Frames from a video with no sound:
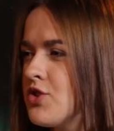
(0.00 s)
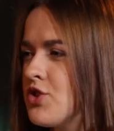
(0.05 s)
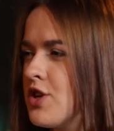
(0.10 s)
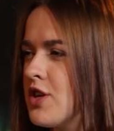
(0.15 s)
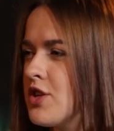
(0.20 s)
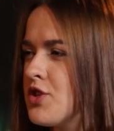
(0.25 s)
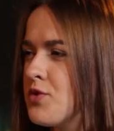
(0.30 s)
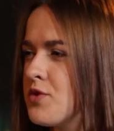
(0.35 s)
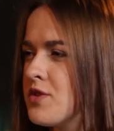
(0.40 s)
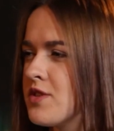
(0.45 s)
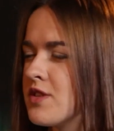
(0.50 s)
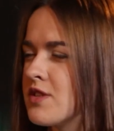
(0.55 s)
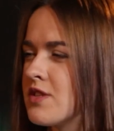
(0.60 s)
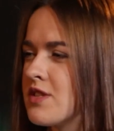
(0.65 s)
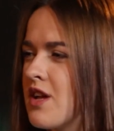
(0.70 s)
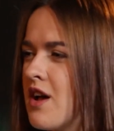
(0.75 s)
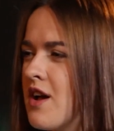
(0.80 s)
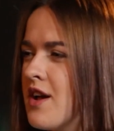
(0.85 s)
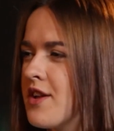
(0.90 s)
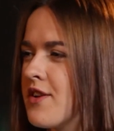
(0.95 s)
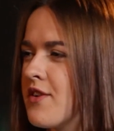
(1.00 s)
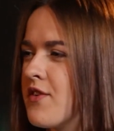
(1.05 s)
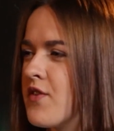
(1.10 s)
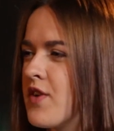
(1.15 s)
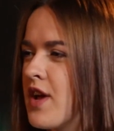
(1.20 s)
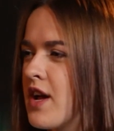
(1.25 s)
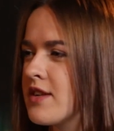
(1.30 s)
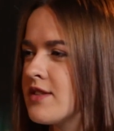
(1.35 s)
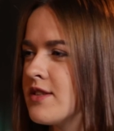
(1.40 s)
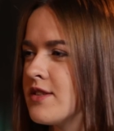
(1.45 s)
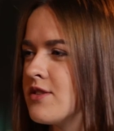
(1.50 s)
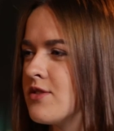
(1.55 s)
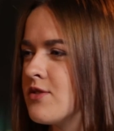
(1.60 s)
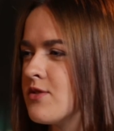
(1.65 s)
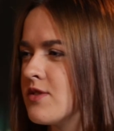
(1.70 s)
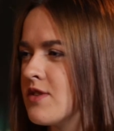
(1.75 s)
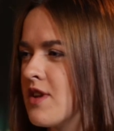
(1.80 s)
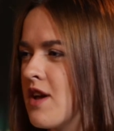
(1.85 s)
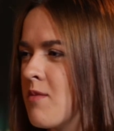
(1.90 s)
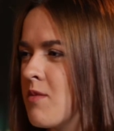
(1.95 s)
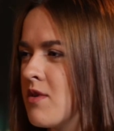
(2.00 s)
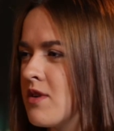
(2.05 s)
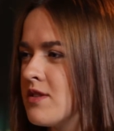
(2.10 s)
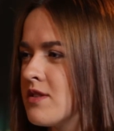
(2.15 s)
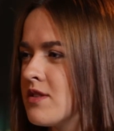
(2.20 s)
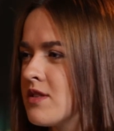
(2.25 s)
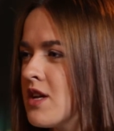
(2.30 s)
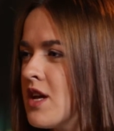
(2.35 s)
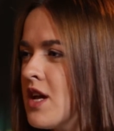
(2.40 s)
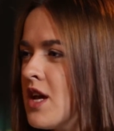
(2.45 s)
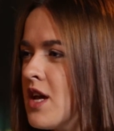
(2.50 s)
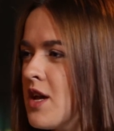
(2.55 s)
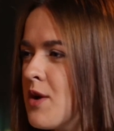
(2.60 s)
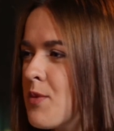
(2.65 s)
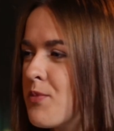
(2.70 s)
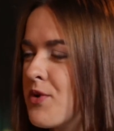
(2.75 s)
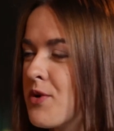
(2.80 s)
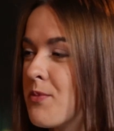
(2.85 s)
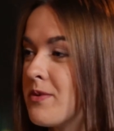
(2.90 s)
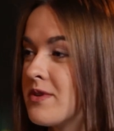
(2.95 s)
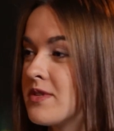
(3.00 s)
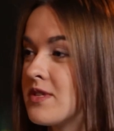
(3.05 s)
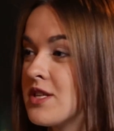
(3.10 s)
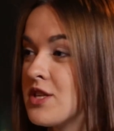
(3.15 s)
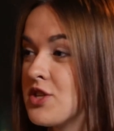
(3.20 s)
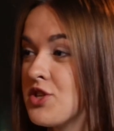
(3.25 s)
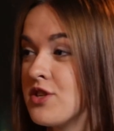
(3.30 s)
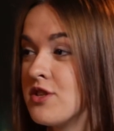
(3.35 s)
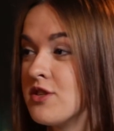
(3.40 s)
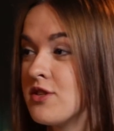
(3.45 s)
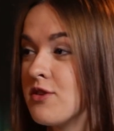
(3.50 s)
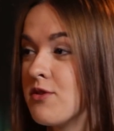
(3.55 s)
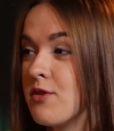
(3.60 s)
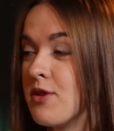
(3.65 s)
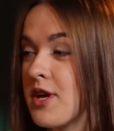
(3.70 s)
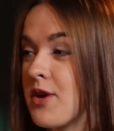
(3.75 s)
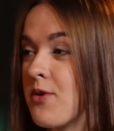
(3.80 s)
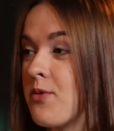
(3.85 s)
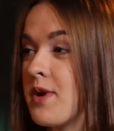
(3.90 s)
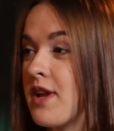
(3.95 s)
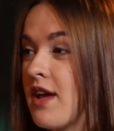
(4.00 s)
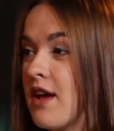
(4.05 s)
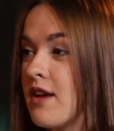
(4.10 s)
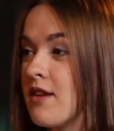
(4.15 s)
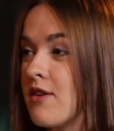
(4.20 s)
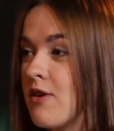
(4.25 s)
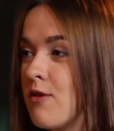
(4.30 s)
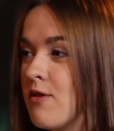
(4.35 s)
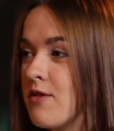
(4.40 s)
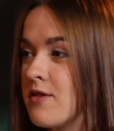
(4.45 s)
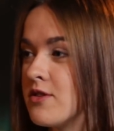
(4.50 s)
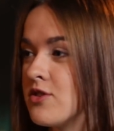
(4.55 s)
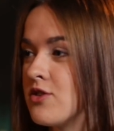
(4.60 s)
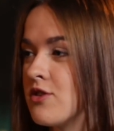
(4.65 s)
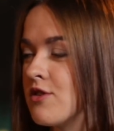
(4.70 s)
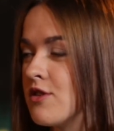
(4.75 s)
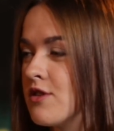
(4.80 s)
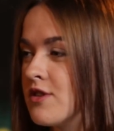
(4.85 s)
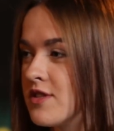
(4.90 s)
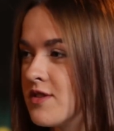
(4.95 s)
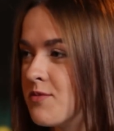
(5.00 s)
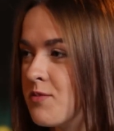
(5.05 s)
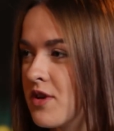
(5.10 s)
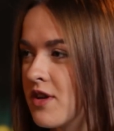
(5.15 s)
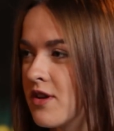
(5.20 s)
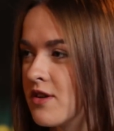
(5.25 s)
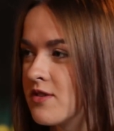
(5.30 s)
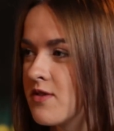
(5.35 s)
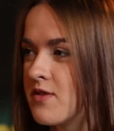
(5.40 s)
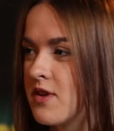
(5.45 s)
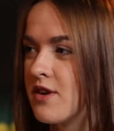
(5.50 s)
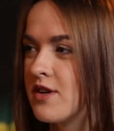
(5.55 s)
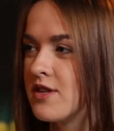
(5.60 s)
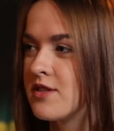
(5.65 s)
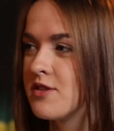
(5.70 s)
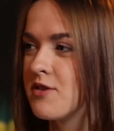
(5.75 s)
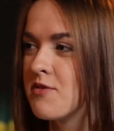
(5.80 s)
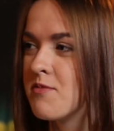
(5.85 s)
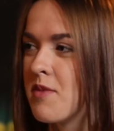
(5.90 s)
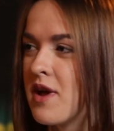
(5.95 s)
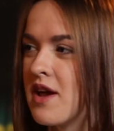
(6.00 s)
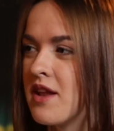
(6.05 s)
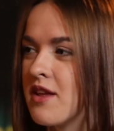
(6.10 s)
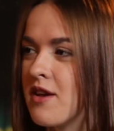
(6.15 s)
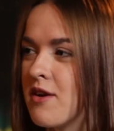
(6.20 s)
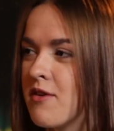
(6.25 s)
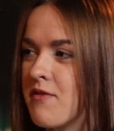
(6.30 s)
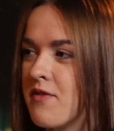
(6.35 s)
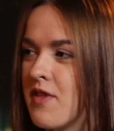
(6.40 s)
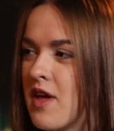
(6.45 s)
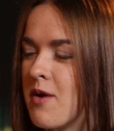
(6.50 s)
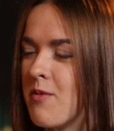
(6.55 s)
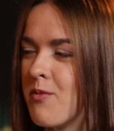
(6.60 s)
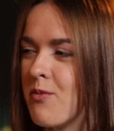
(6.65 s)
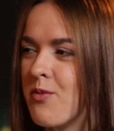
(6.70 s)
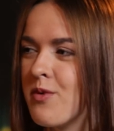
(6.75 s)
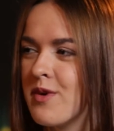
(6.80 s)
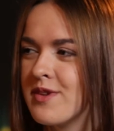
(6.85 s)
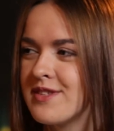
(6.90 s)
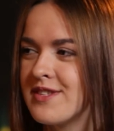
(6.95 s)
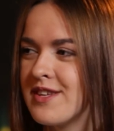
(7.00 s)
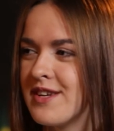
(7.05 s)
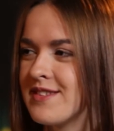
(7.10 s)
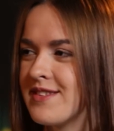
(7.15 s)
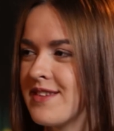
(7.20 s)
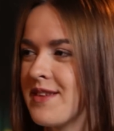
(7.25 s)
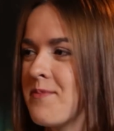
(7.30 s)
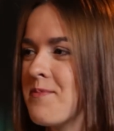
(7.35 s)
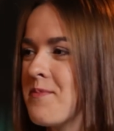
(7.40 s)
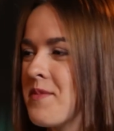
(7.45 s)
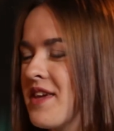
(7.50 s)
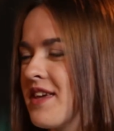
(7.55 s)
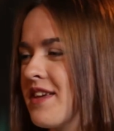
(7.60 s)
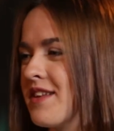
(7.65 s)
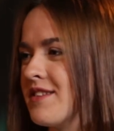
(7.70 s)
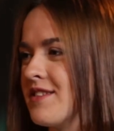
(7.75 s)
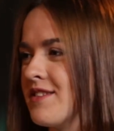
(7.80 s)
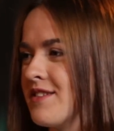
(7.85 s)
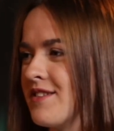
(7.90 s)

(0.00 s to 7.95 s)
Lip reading: Czech society reacted to Zeman's proposition to liquidate all the journalists because there are too many of them? What does it mean?